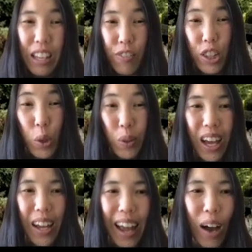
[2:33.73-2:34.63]
even though it's
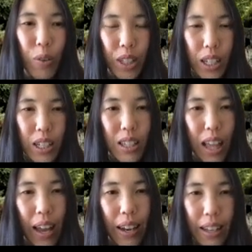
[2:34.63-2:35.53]
unhealthy, is
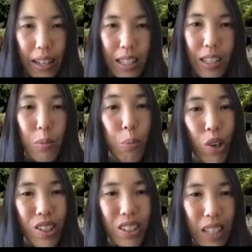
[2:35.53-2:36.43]
that it is
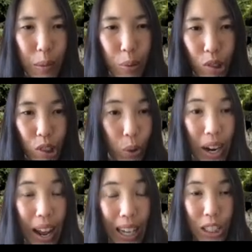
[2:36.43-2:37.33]
more stable, so it
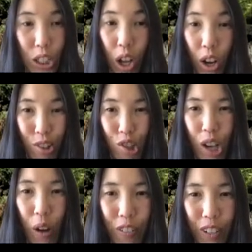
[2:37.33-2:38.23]
has a longer
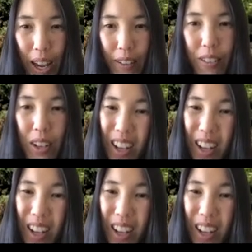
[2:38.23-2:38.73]
shelf life,